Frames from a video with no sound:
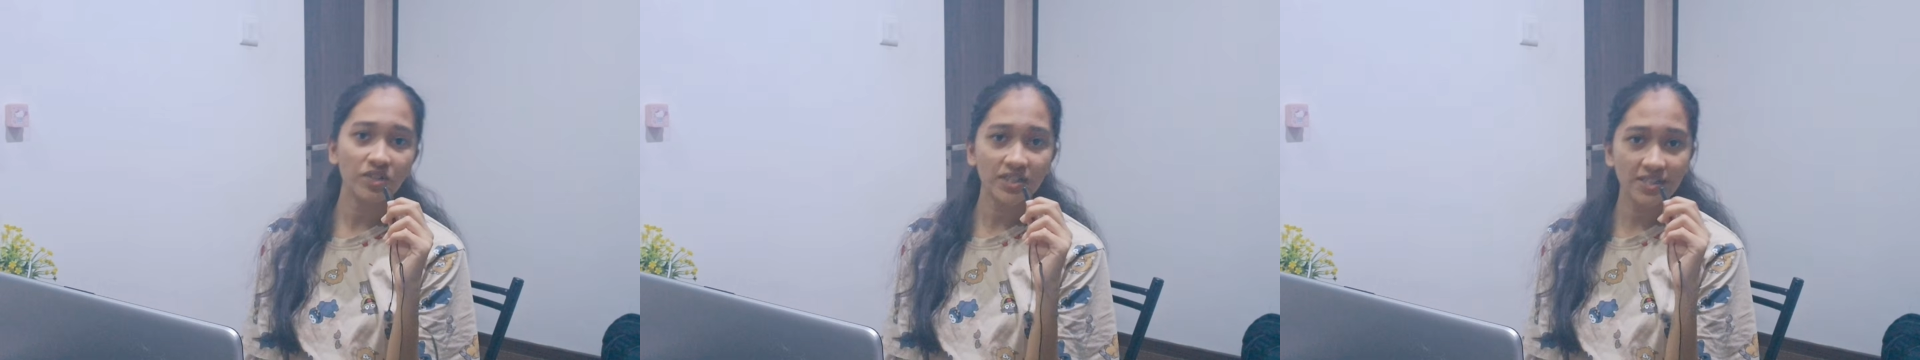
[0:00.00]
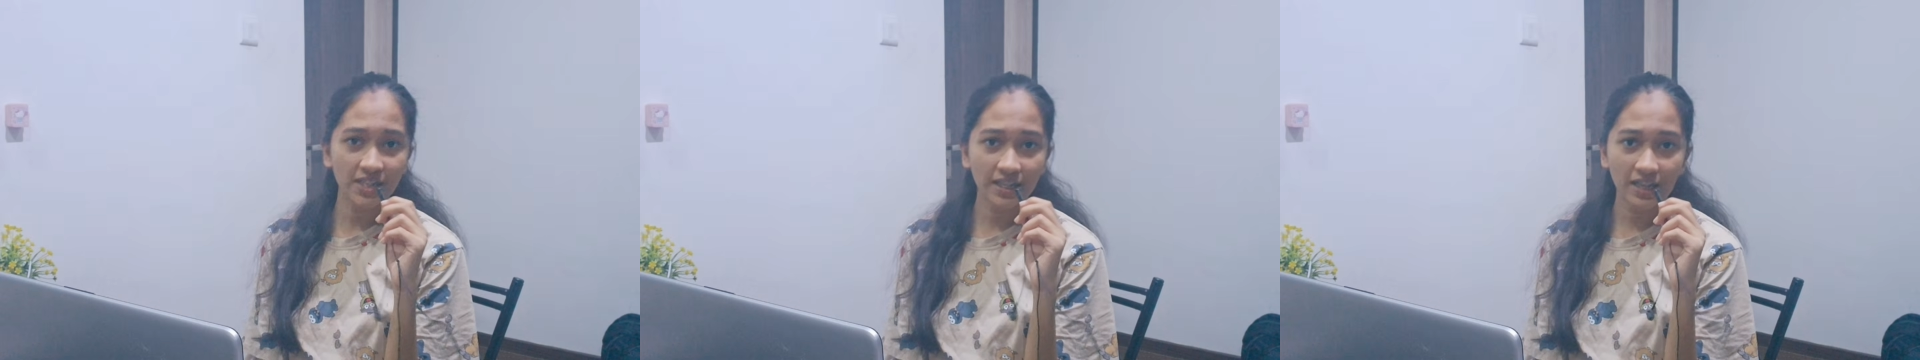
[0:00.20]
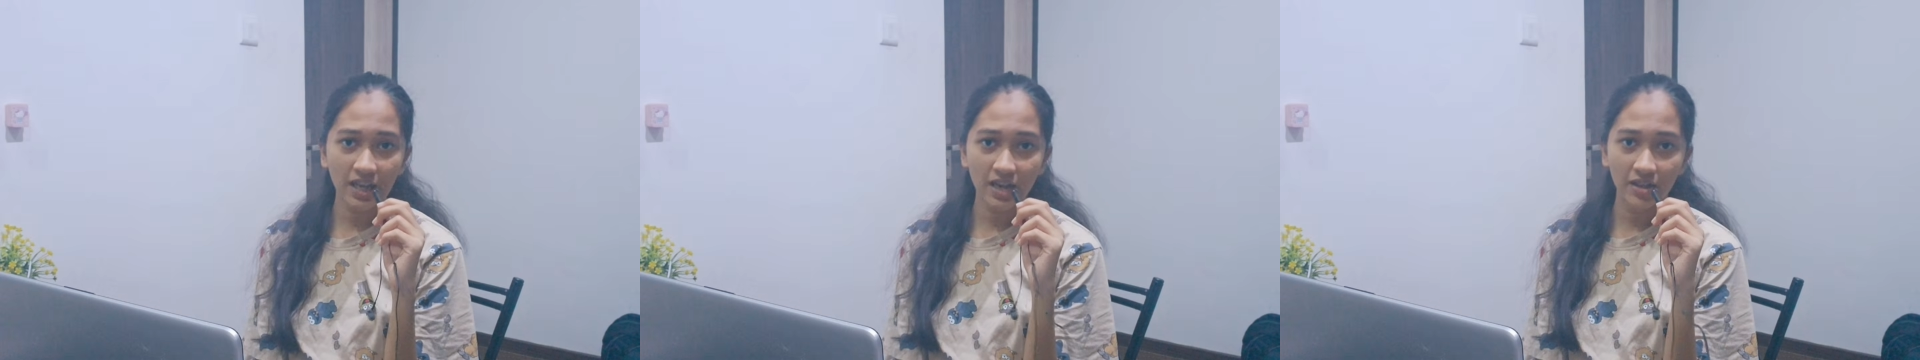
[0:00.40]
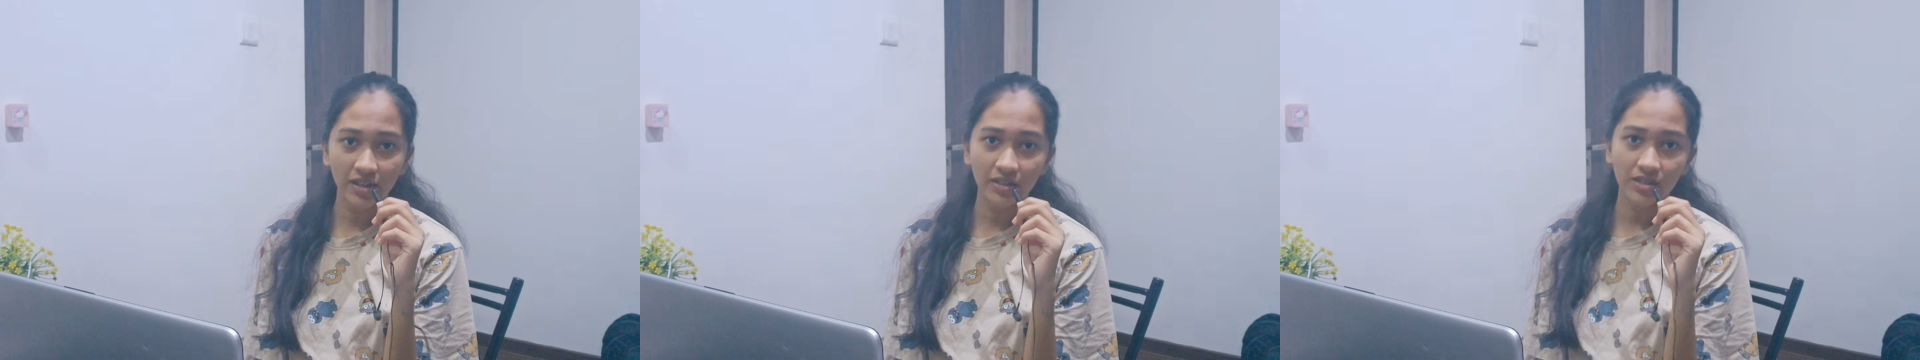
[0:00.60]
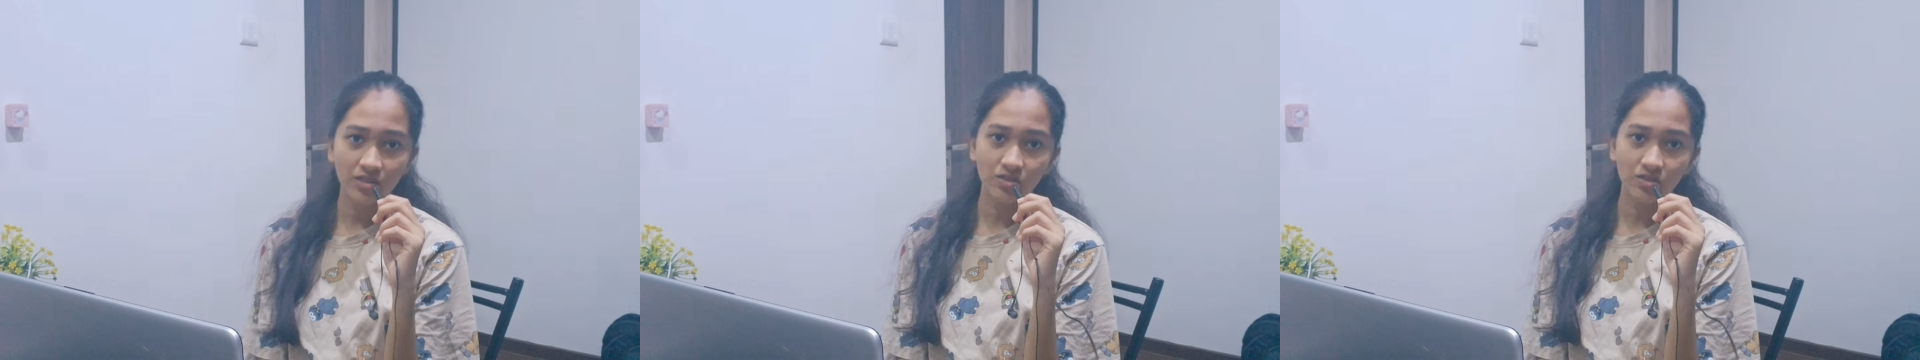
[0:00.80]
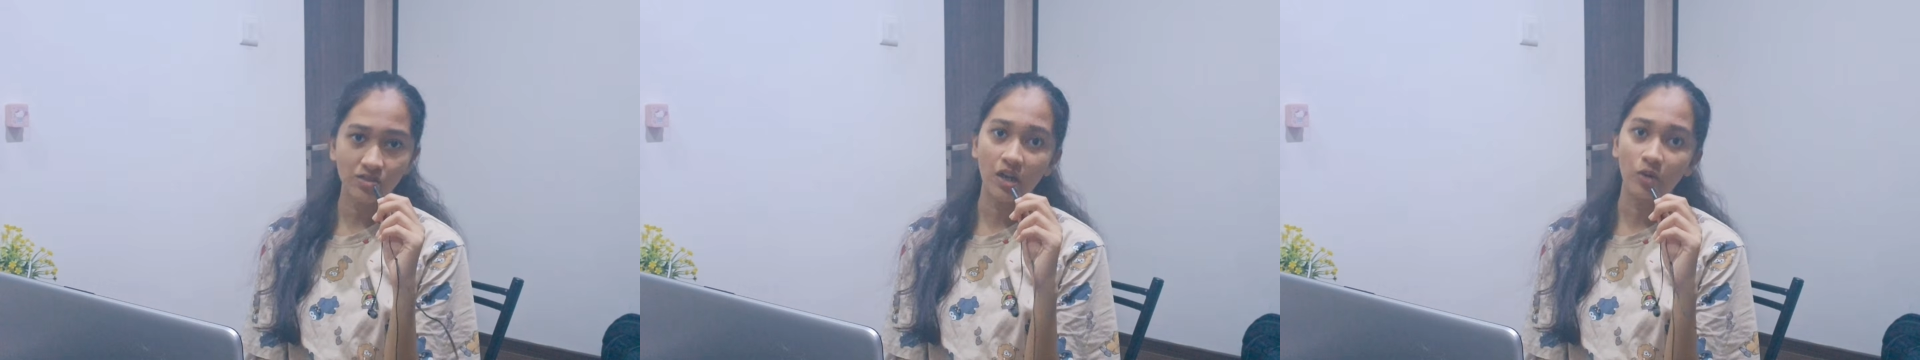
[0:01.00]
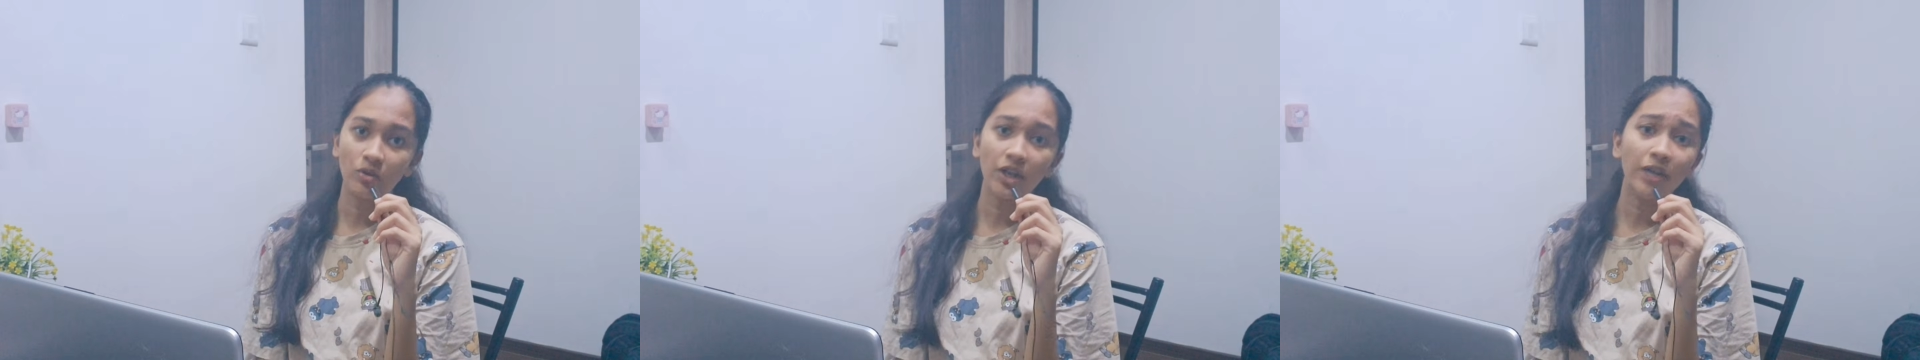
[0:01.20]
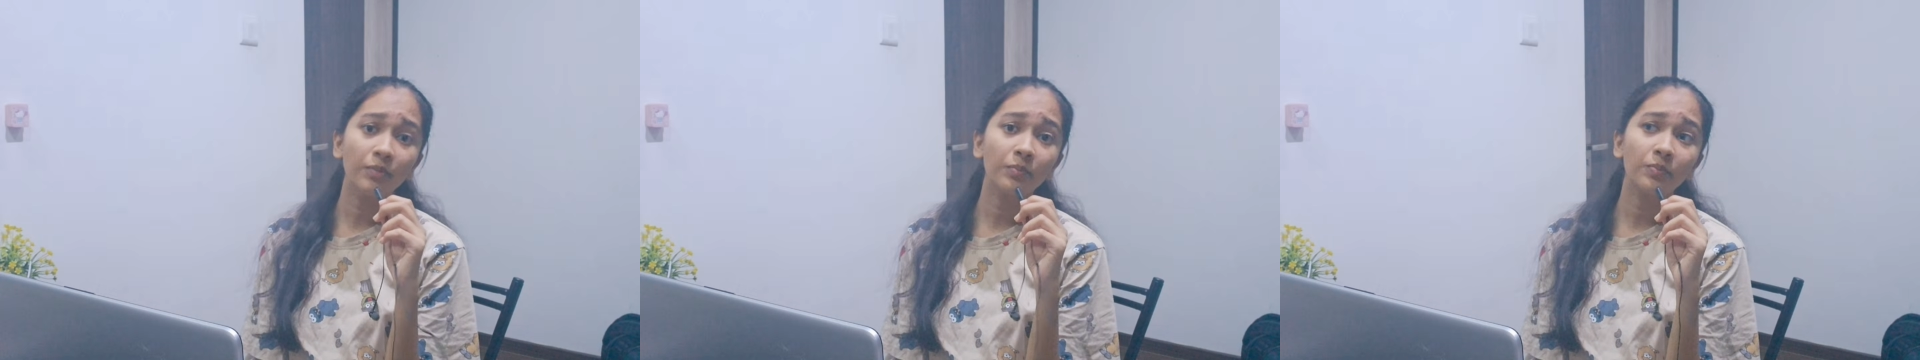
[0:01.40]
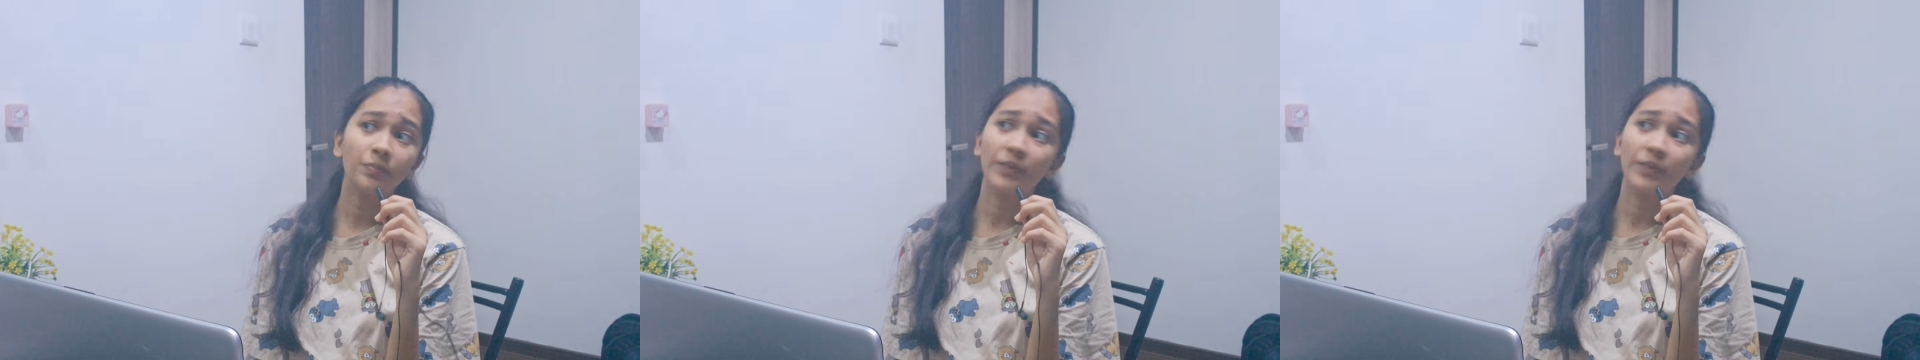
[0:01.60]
are clearing this round, and